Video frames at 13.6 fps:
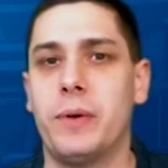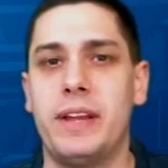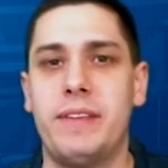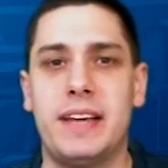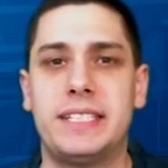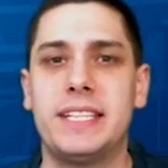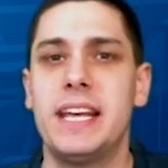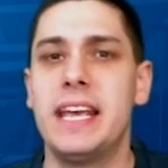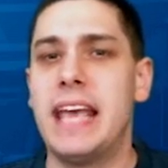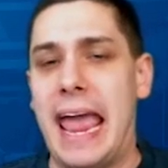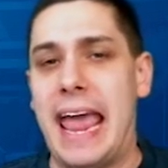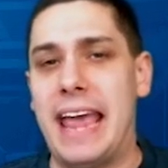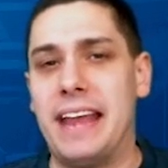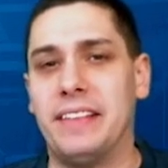Revis.
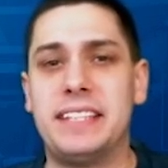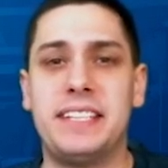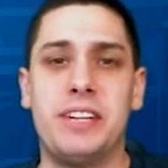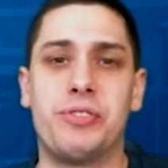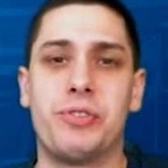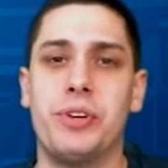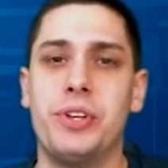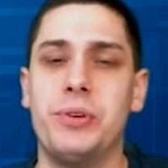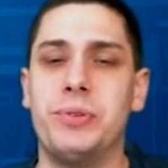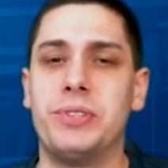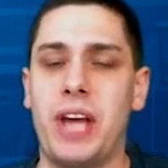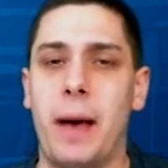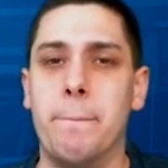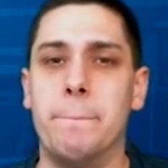And let's
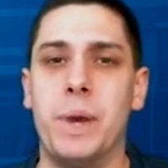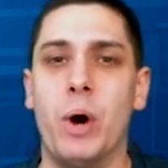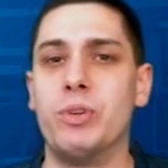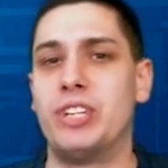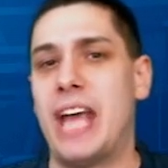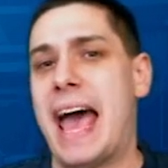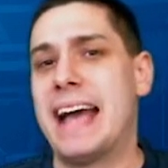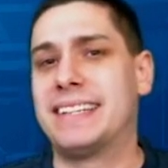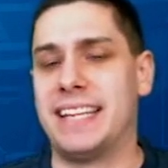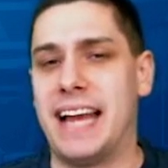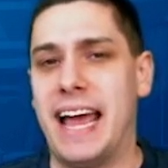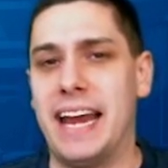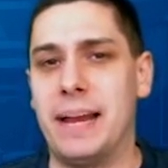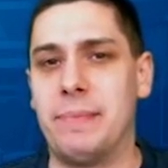introduce a Bo
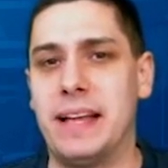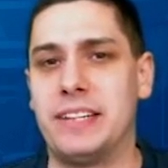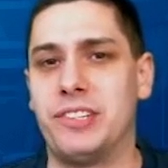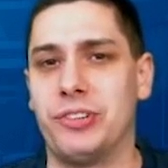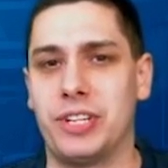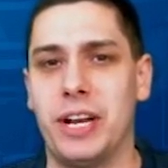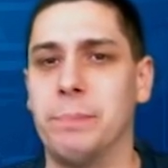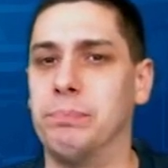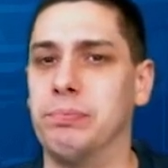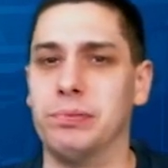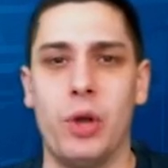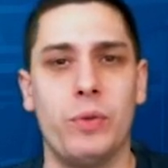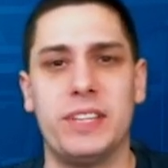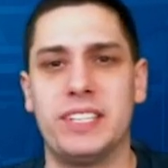Jackson item that's just going to
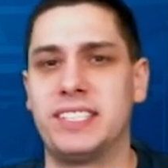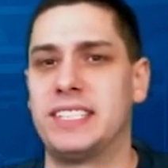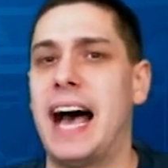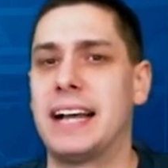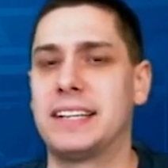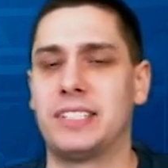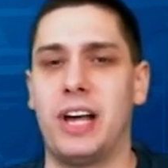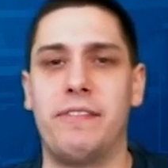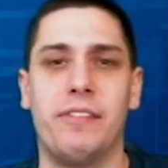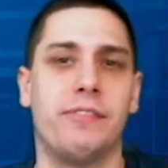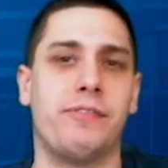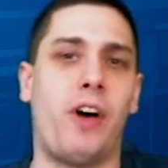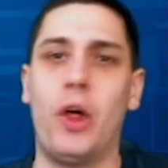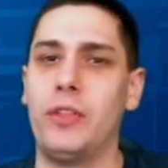blow the socks off
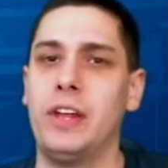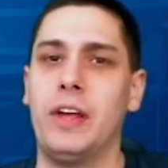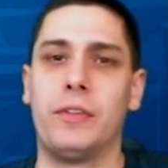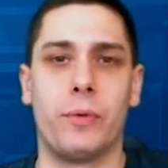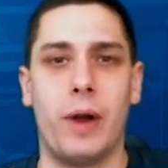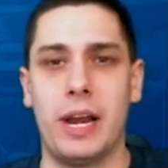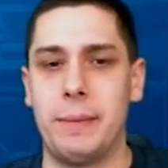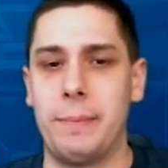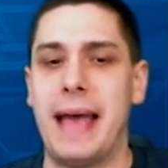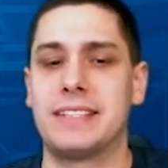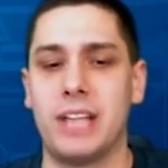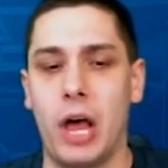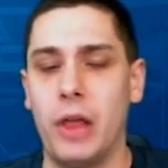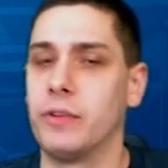of all the other running
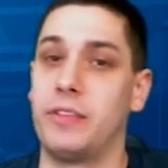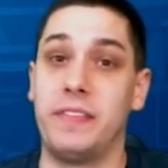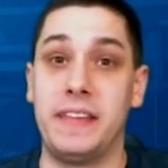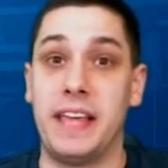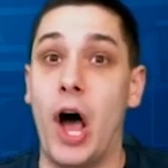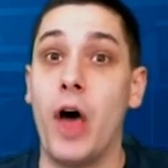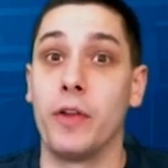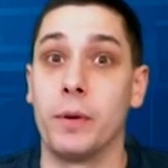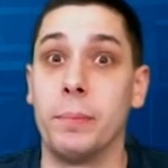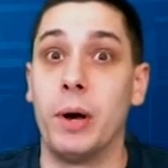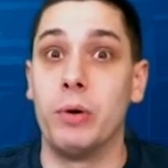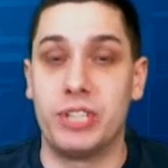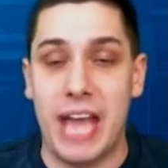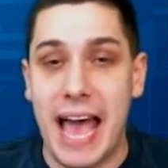backs other than the other
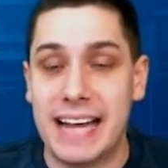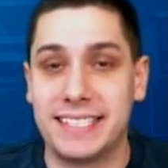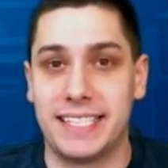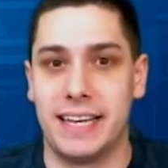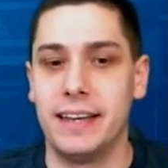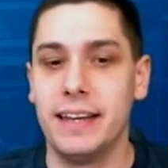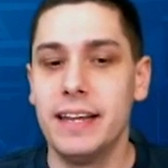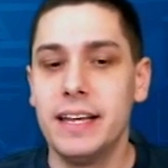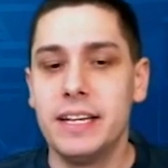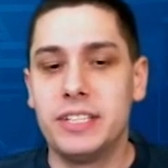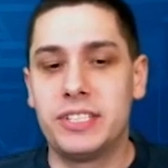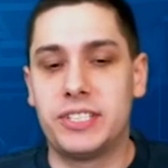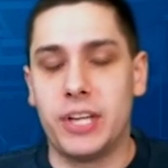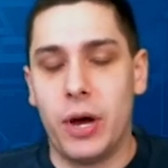Bo Jackson.
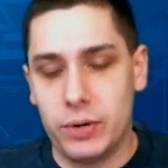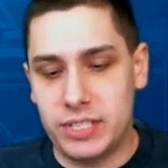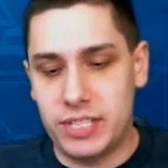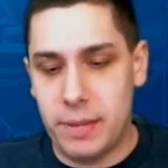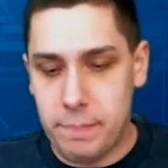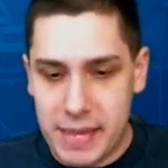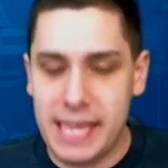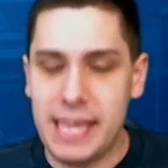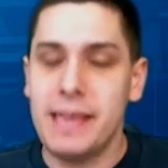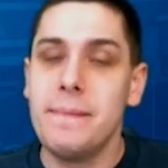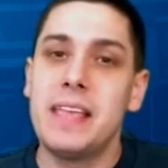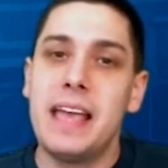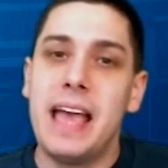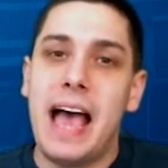So to me,
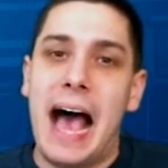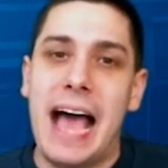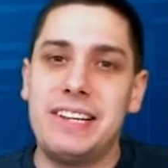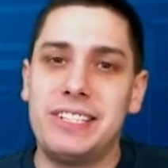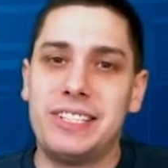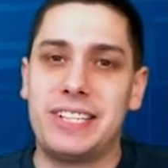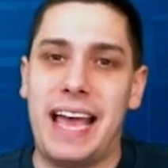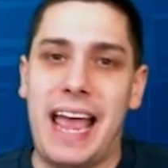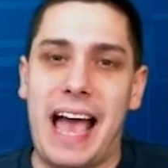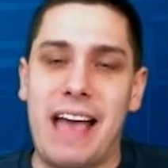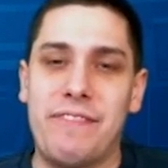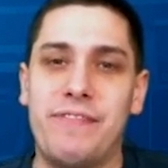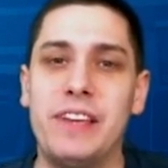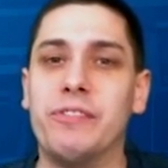I just I,
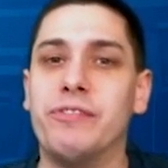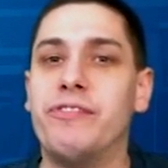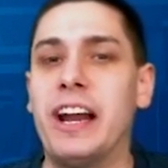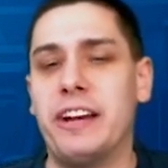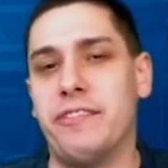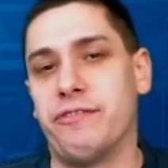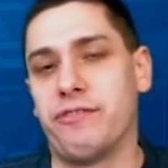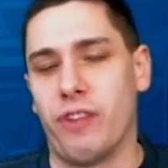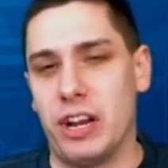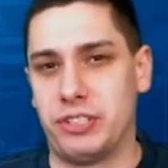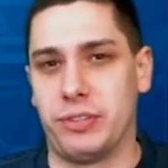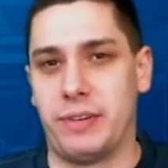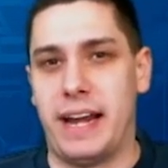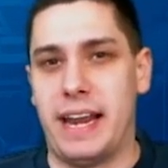I feel very
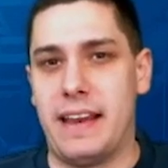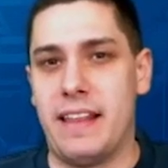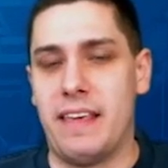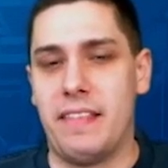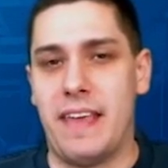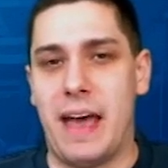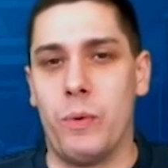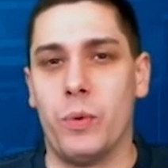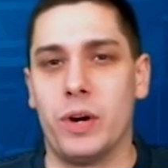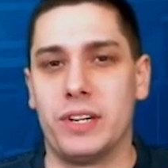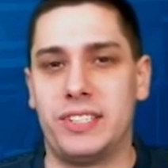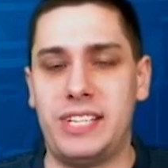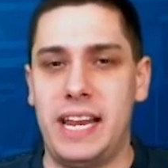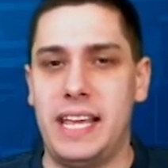frustrated that
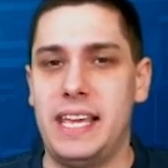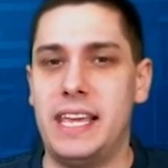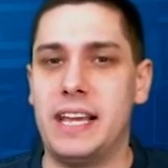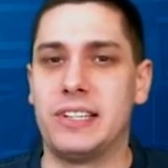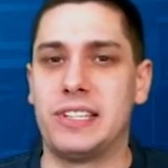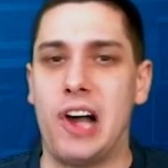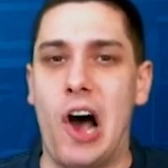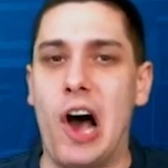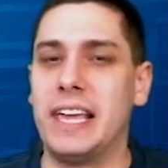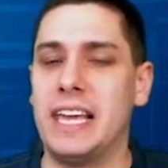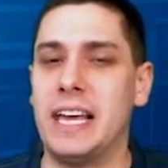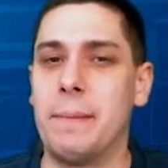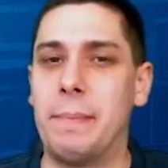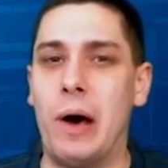we're sitting here
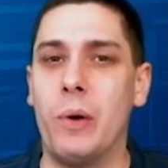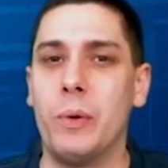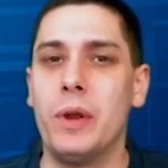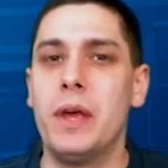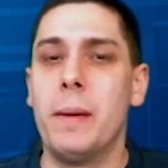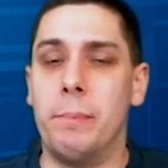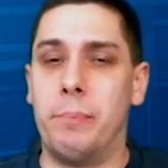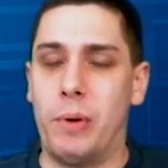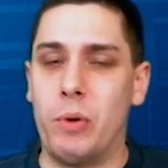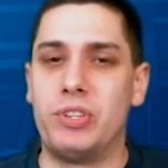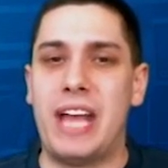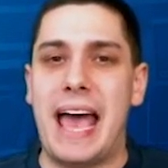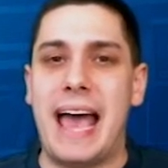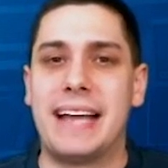talking about Bo
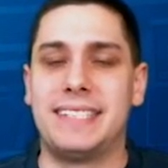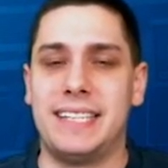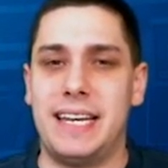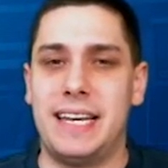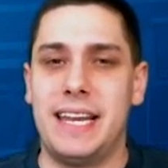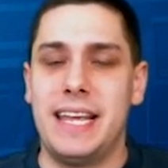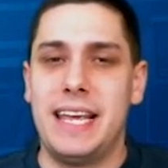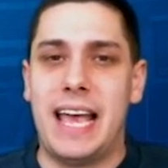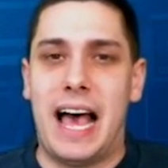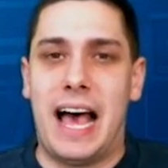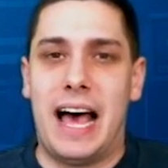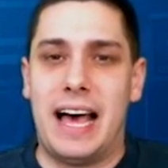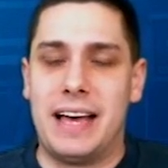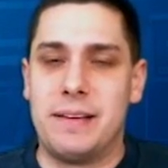Jackson
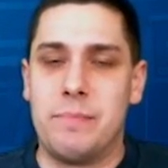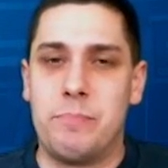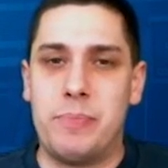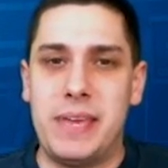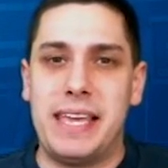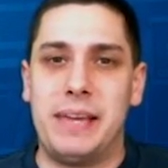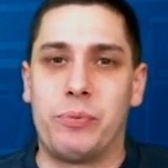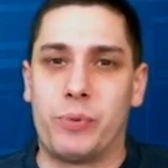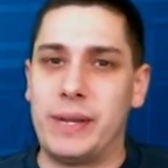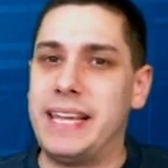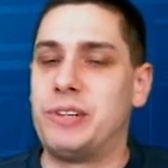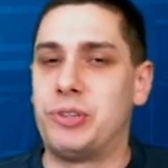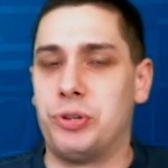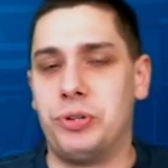uh, being
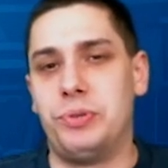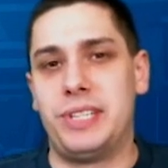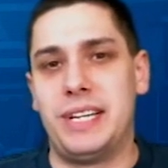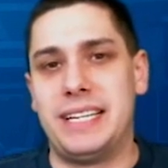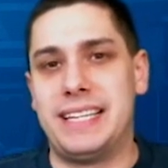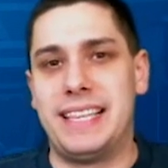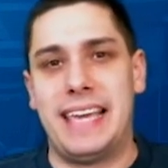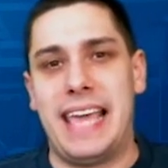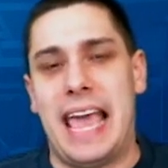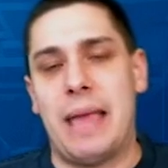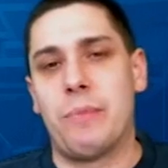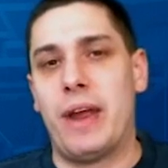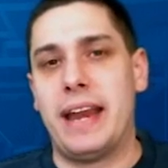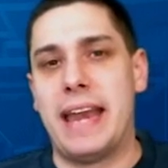reintroduced into the
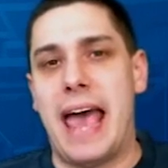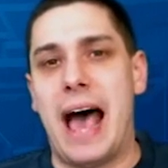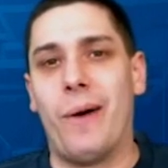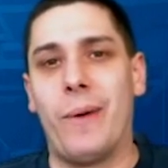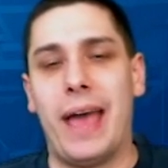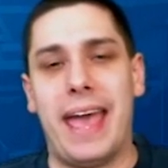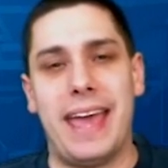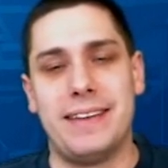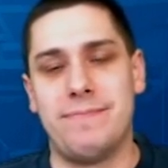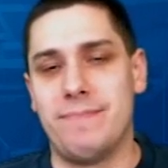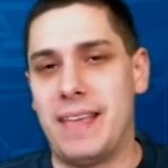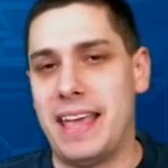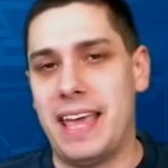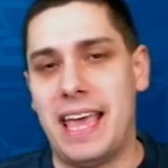game right now.
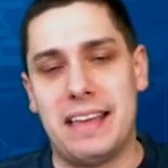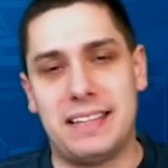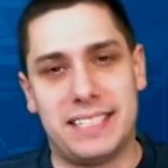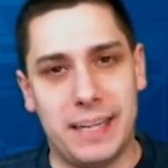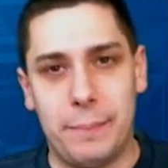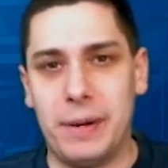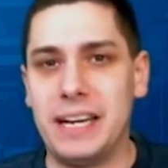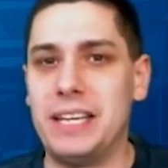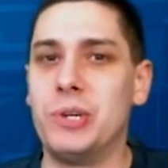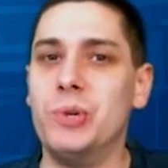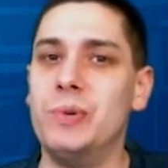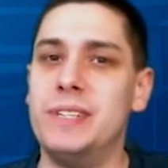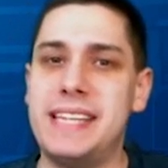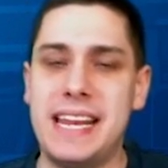And eh, as somebody
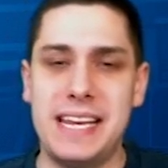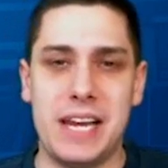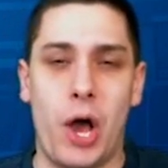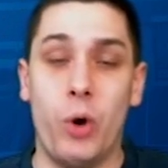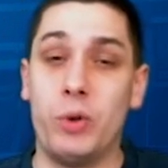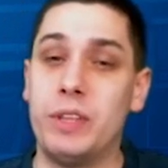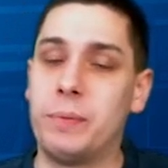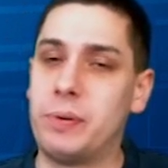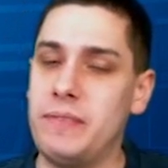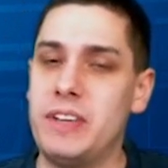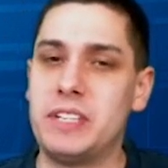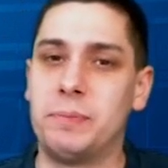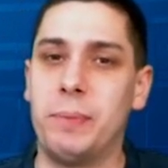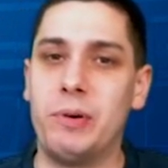who didn't own the
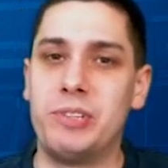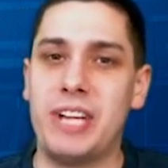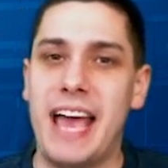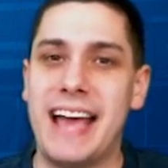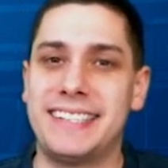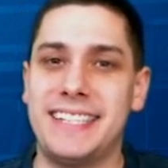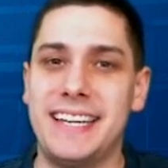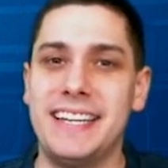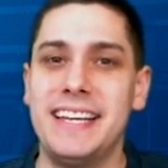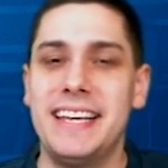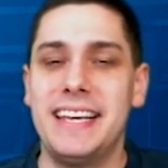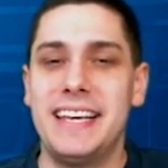previous Bo Jackson,